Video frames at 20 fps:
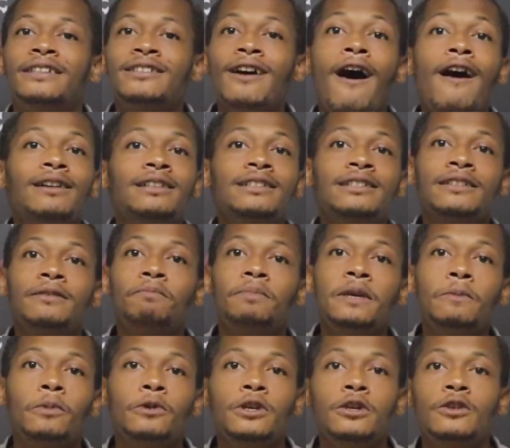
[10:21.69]
Talk to some
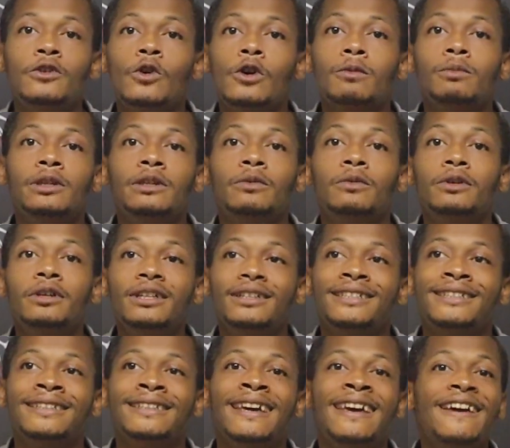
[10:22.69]
people you normally
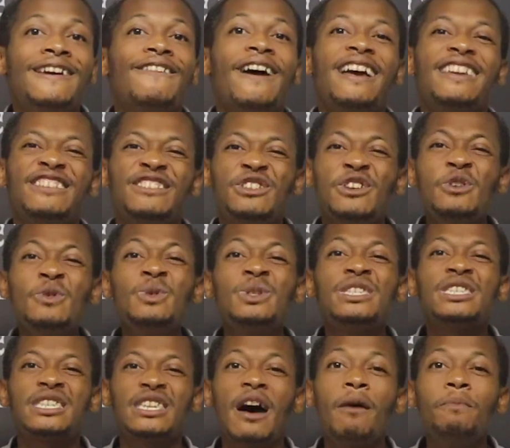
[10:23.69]
wouldn't, right? Do
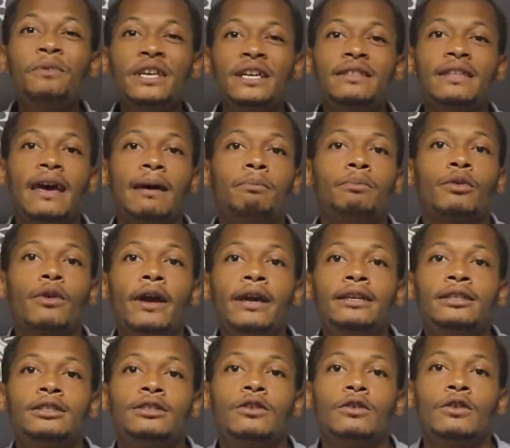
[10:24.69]
something that
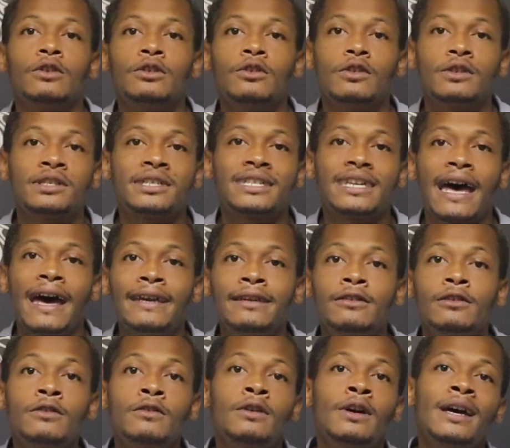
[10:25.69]
breaks your
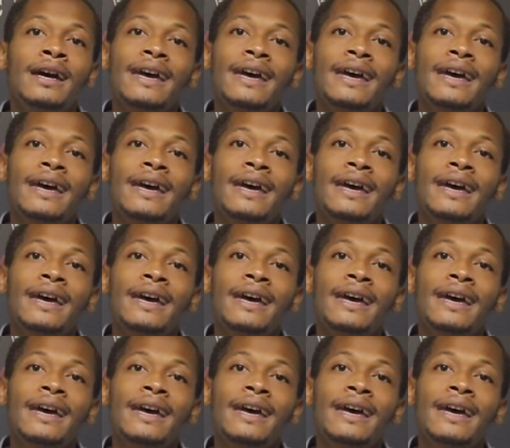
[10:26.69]
cycle,